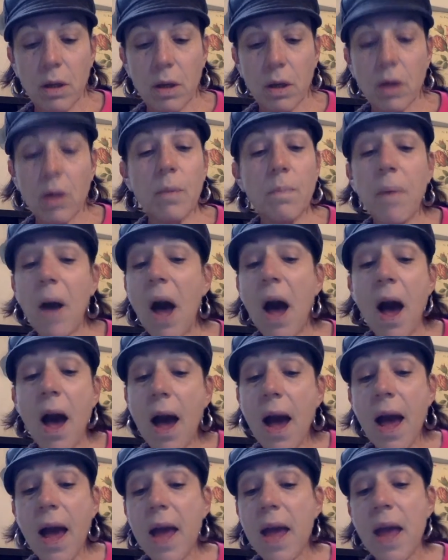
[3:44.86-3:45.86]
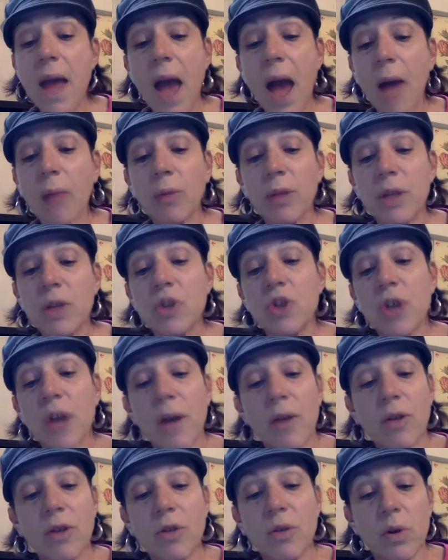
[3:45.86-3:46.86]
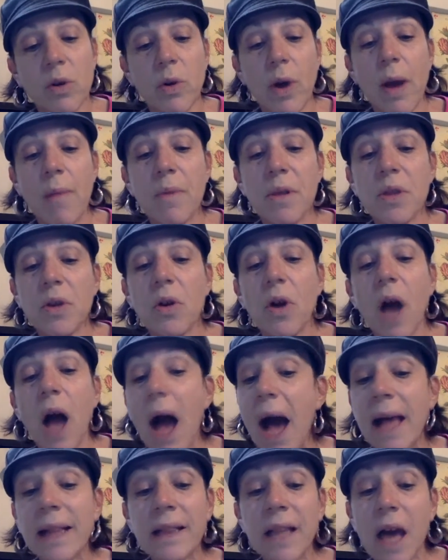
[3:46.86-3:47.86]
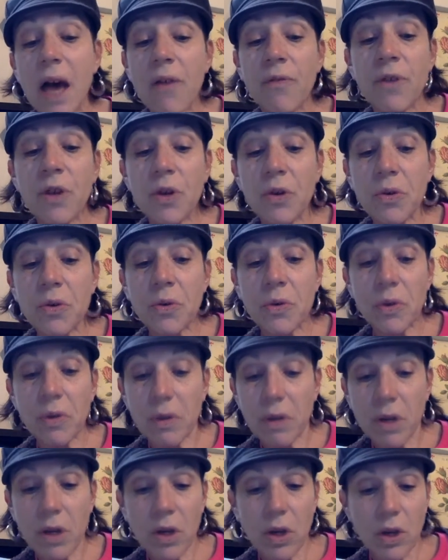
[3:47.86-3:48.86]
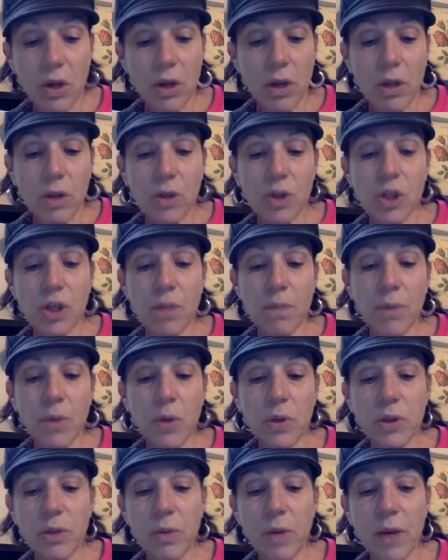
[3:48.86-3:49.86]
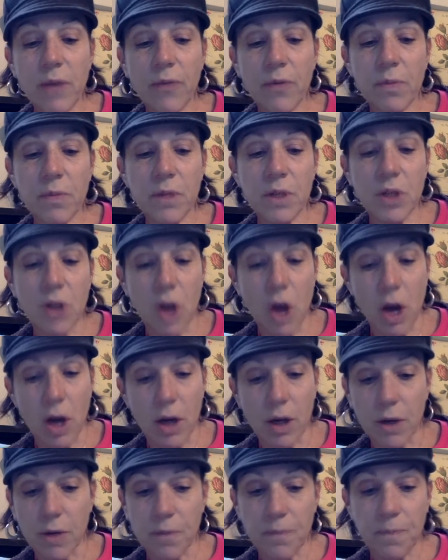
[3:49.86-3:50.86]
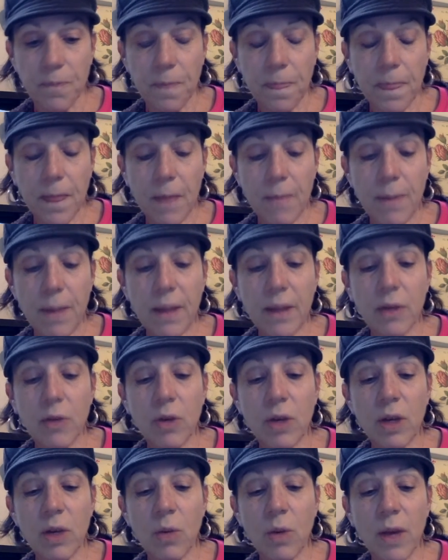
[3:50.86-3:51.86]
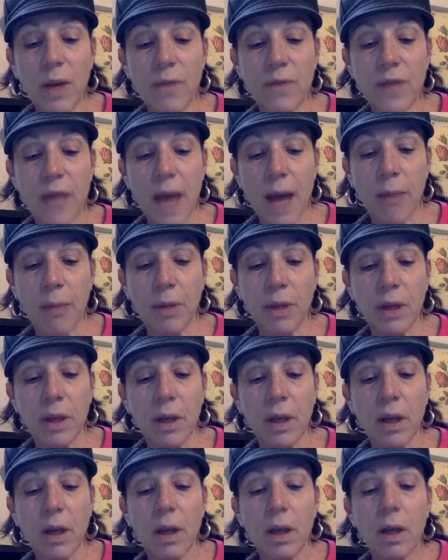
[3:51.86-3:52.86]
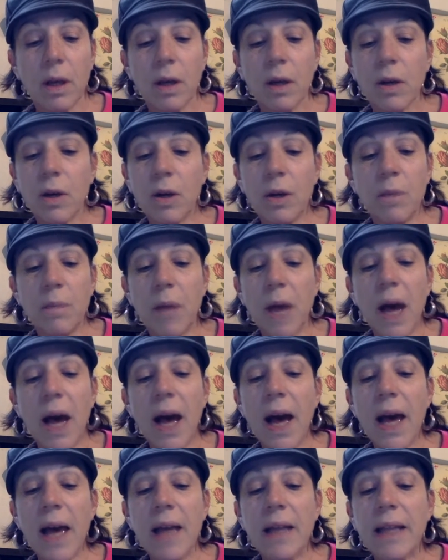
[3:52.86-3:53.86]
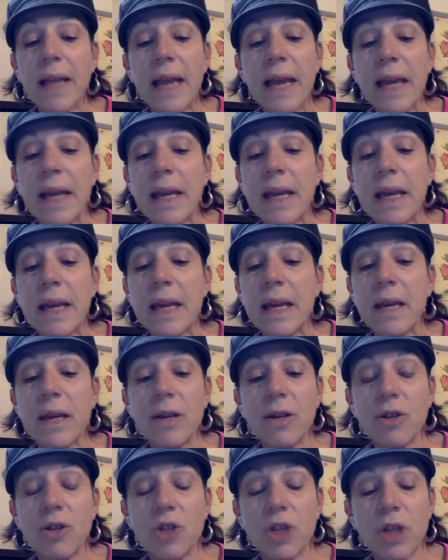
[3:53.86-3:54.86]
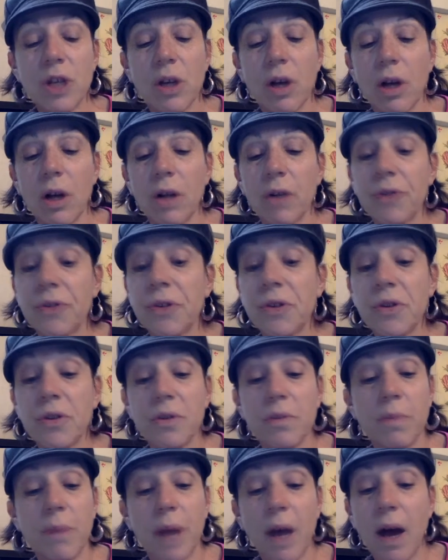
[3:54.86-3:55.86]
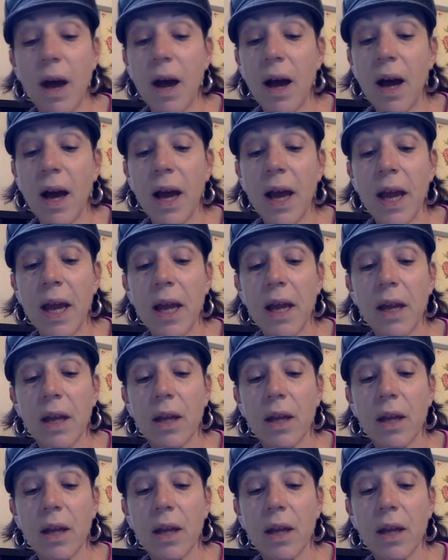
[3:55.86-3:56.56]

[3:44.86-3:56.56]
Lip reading: Goodbye, Abilene shouted to her grandmother. I love you. The ship pulled away from the dock. Pellegrina waved to Abilene. Goodbye, lady, she called. Goodbye.